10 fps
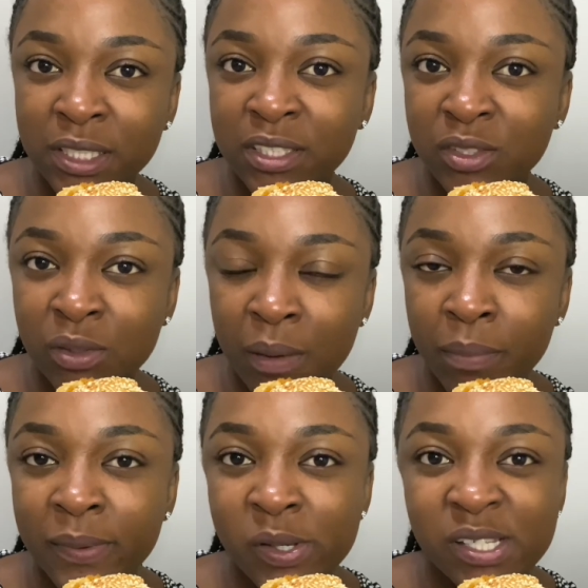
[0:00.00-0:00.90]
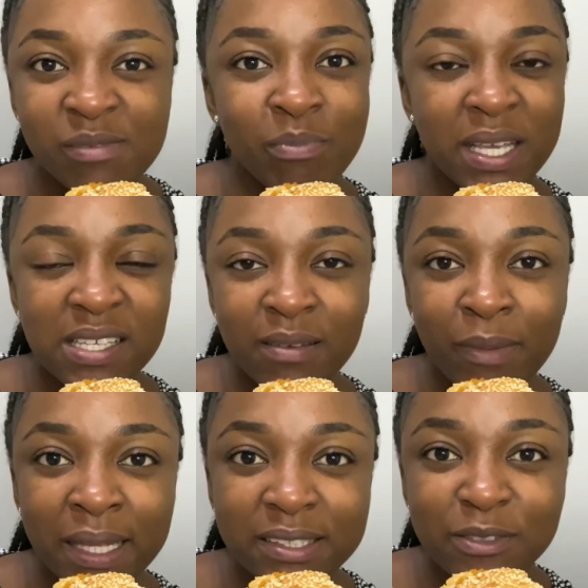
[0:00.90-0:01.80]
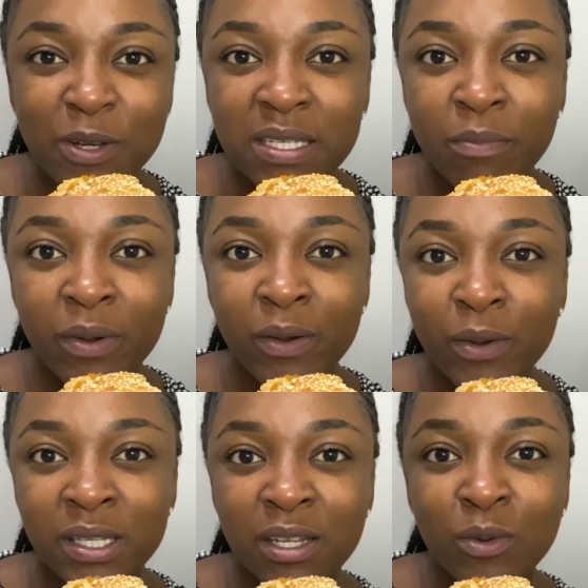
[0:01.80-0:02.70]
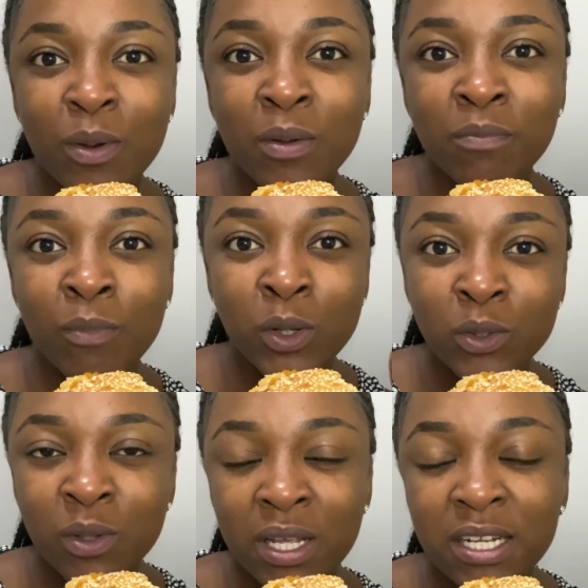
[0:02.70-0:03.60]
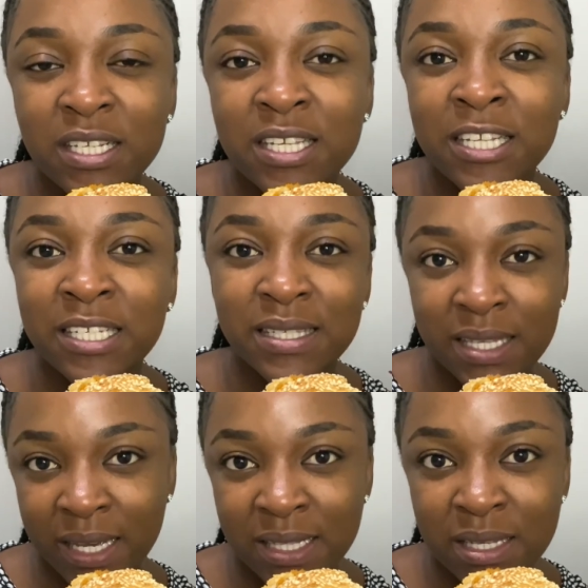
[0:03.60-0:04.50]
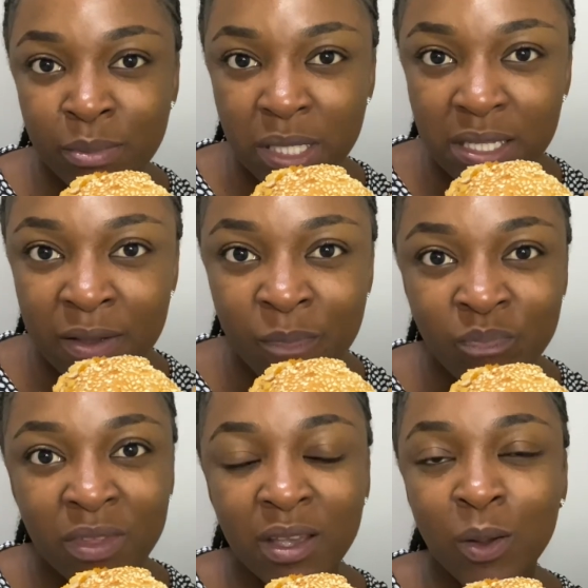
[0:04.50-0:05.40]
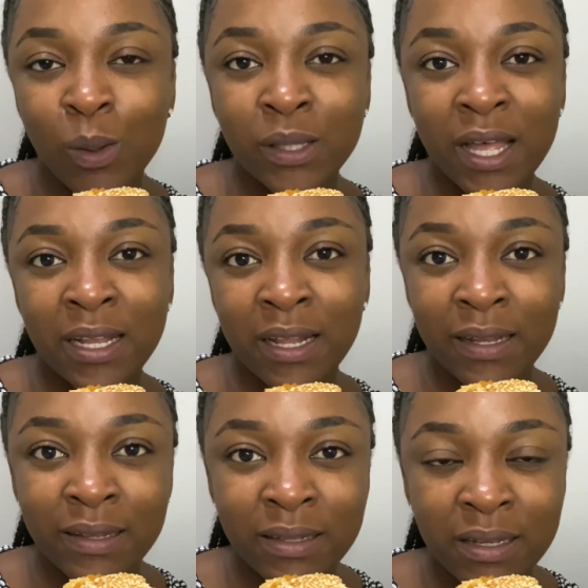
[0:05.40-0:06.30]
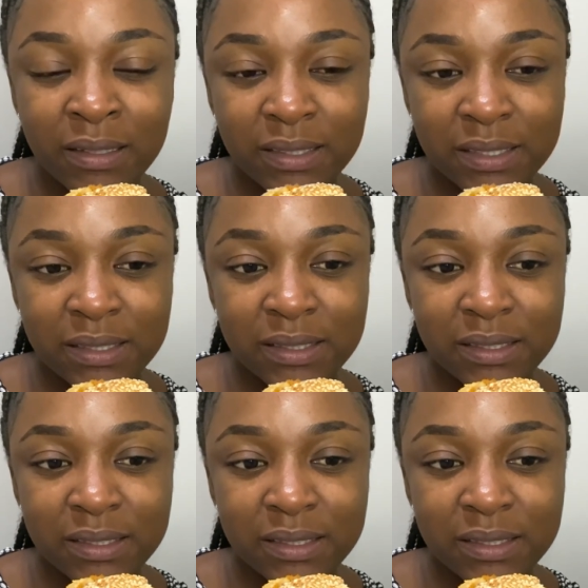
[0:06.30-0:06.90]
as UNAM? Because basic maths was a prerequisite to a module that is in second semester called analytics.